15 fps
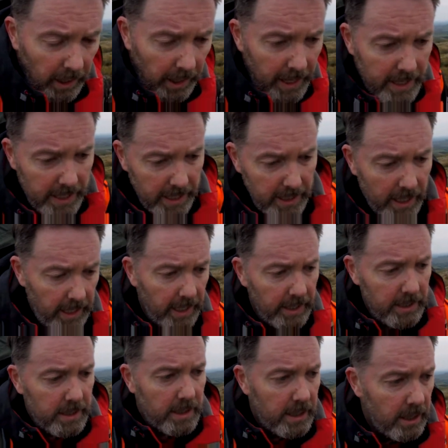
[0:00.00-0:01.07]
lady
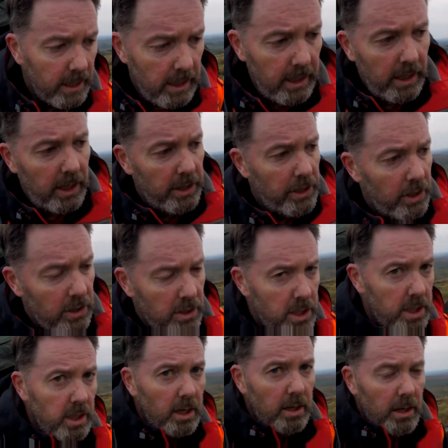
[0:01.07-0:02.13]
and her young
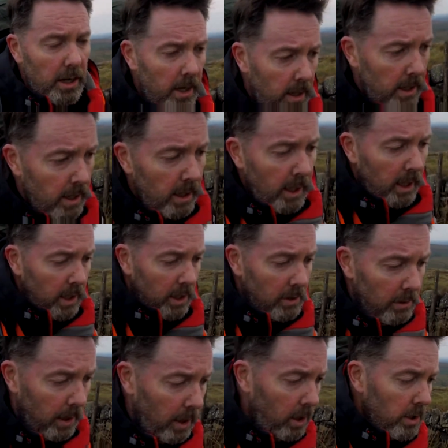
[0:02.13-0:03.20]
son who
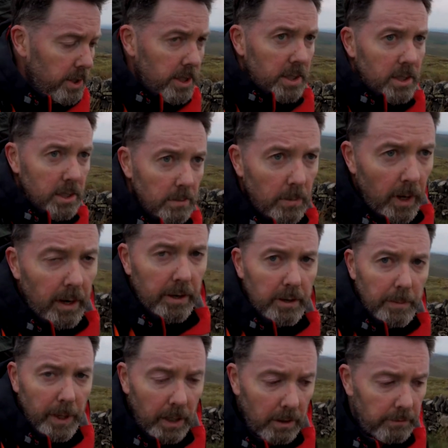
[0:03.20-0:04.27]
are lost somewhere in the
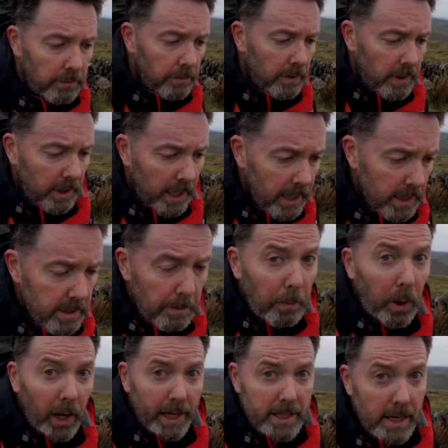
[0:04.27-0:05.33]
middle of Kinder
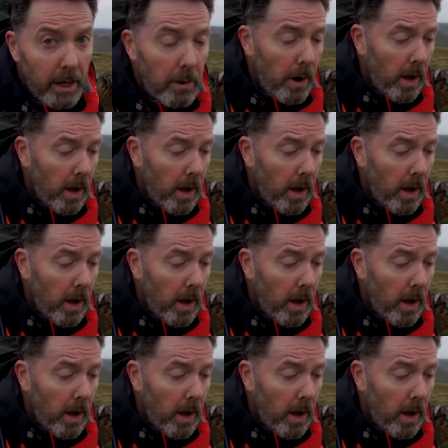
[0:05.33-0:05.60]
Plateau.